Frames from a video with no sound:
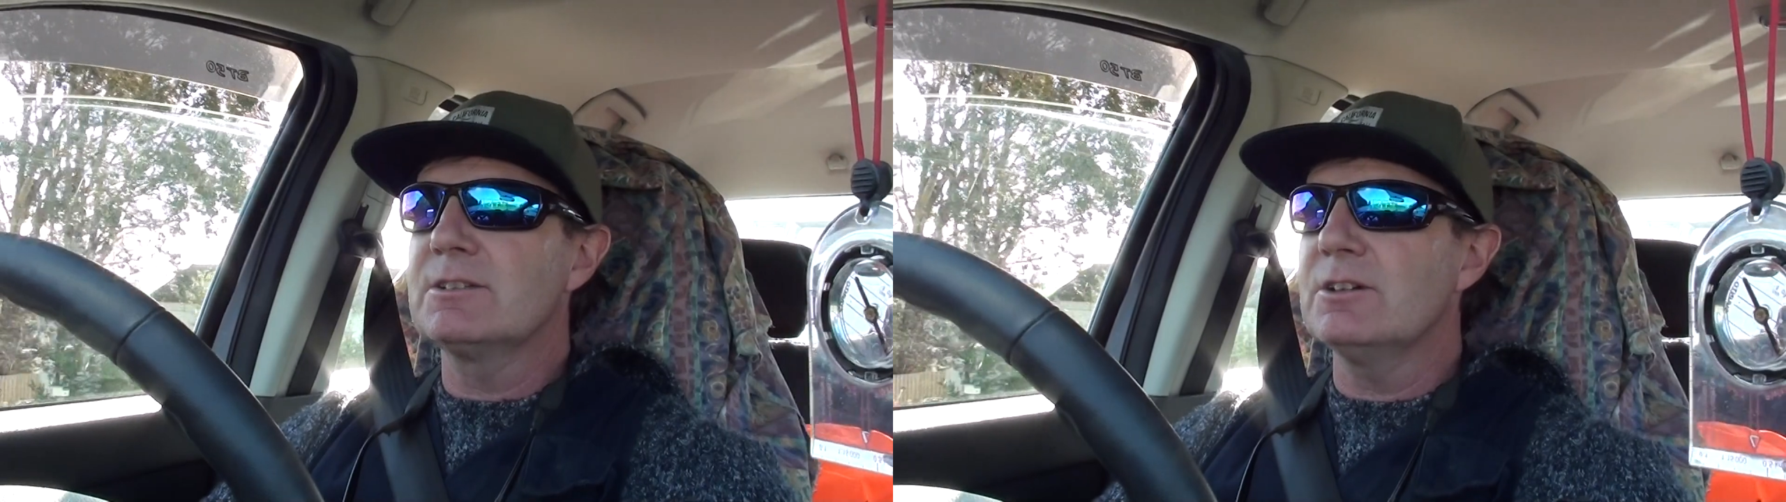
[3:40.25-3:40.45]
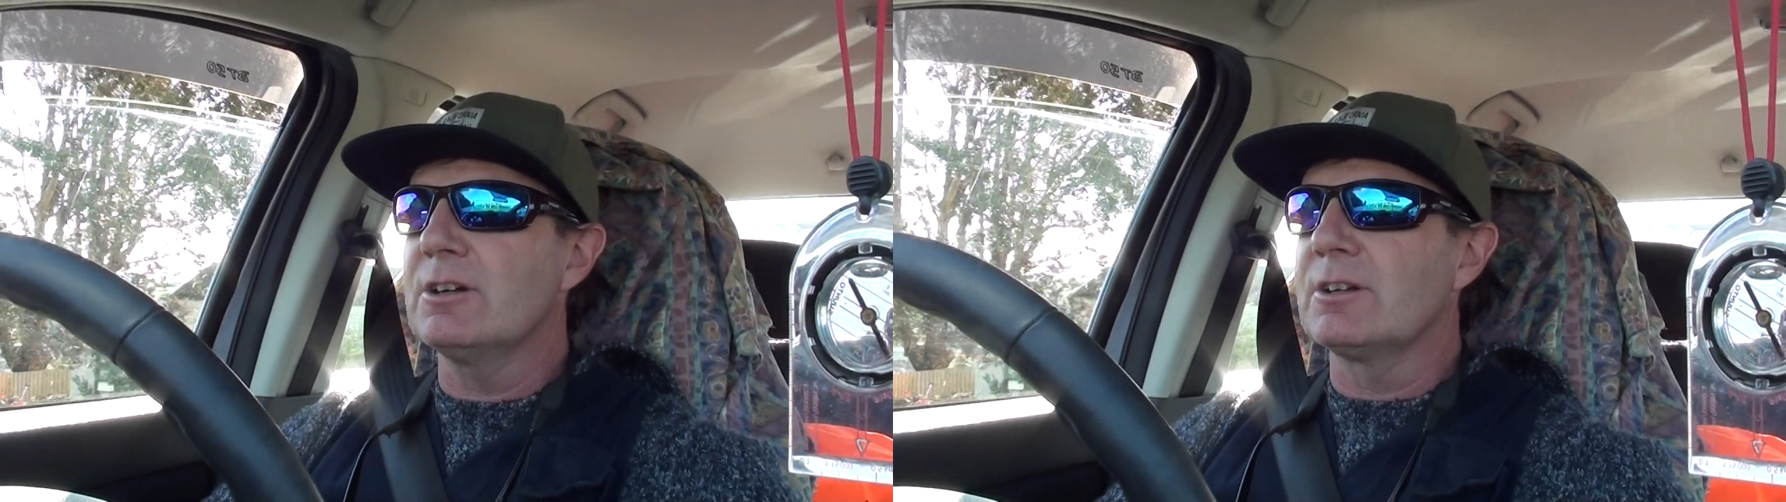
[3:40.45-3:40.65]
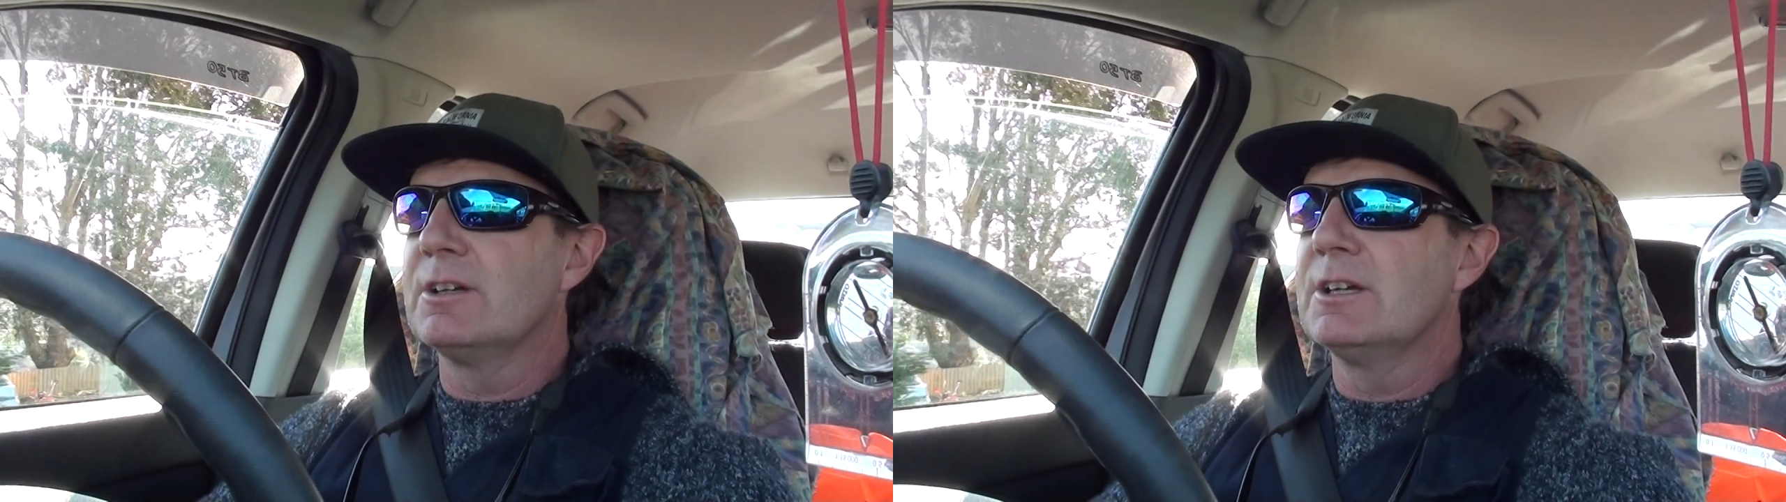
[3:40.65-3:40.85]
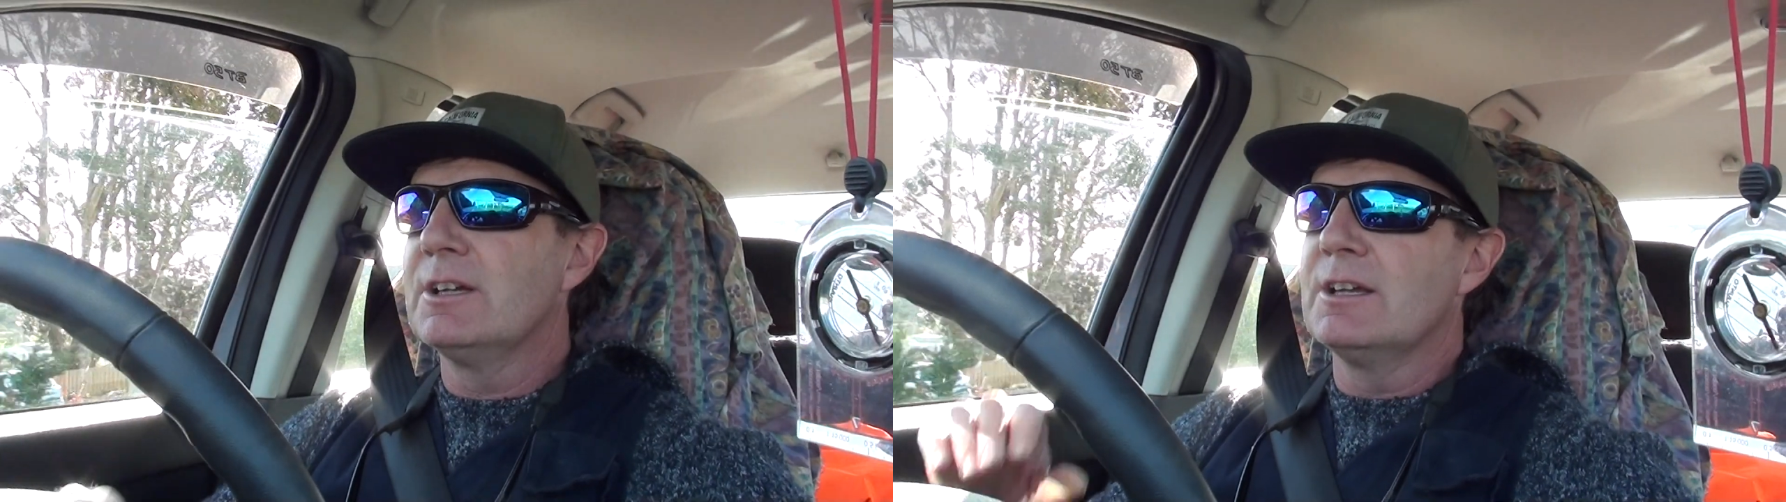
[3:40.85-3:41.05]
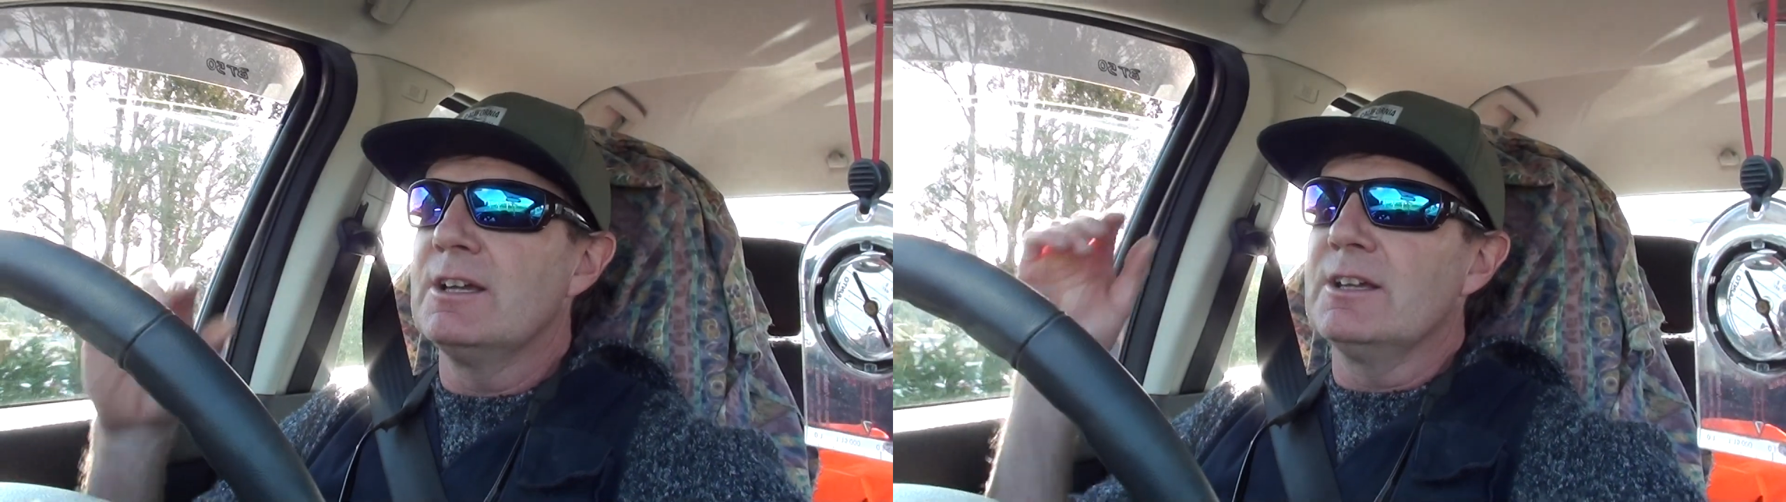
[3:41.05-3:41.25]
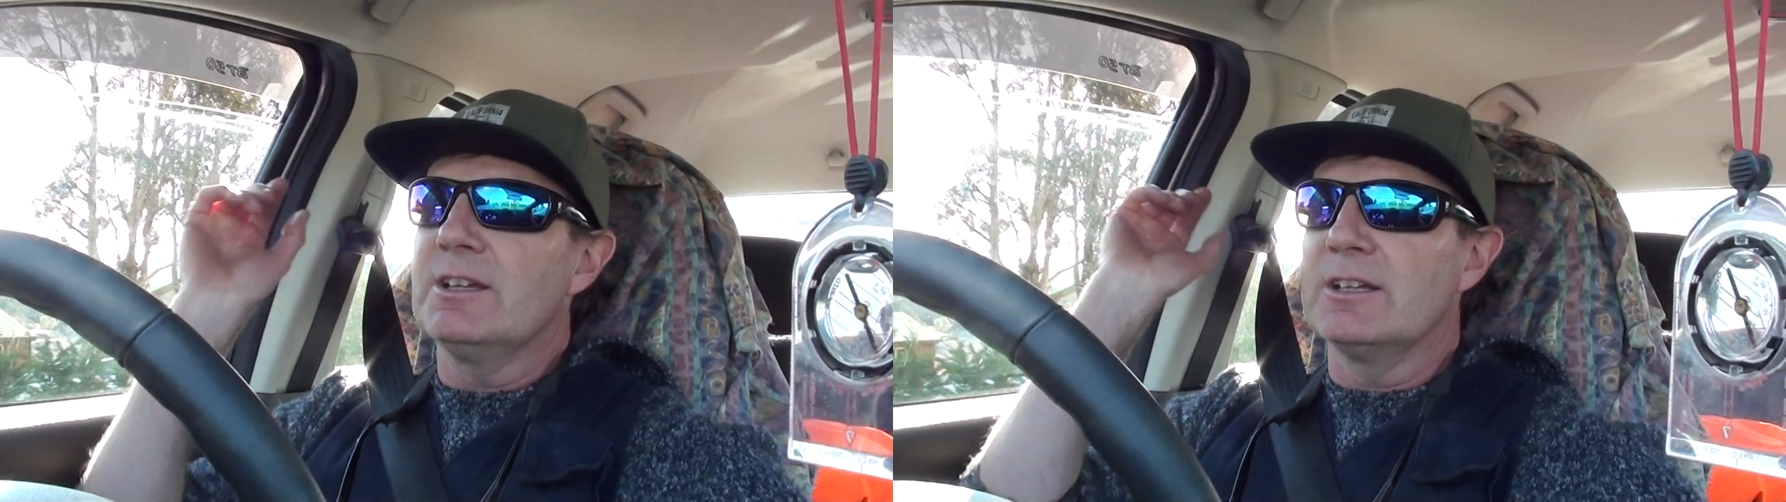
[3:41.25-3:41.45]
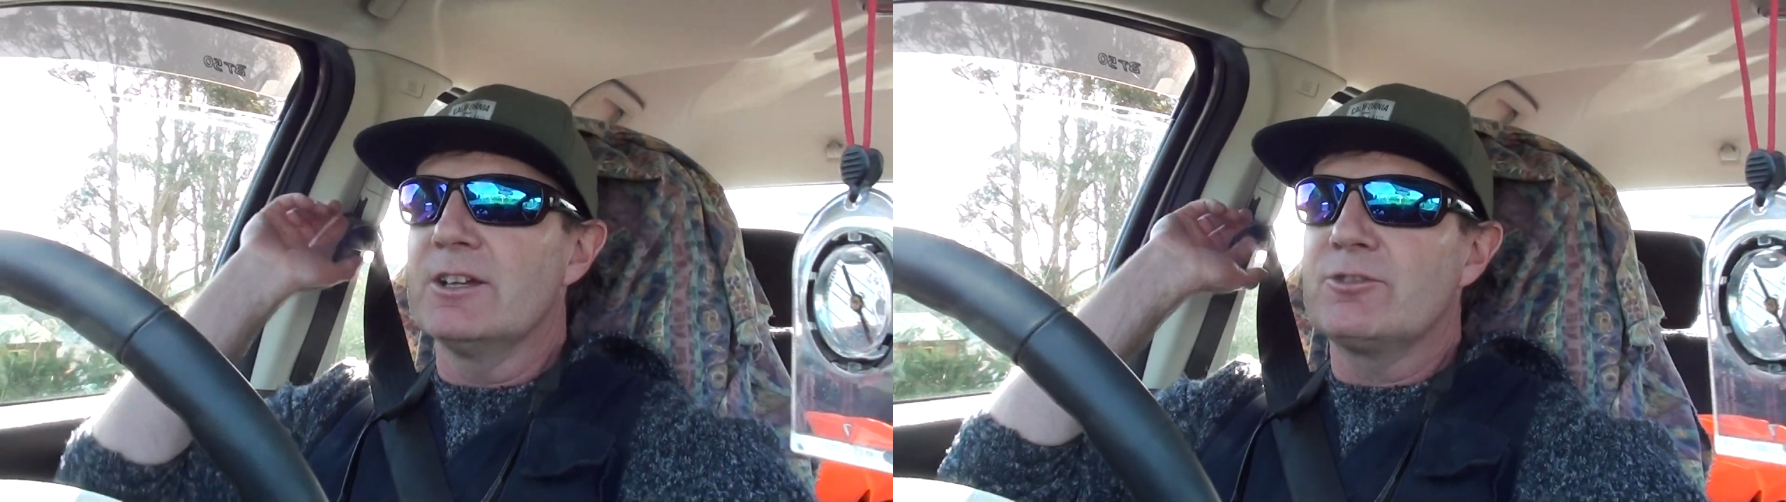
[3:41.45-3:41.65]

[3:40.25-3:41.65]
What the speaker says: God, you know,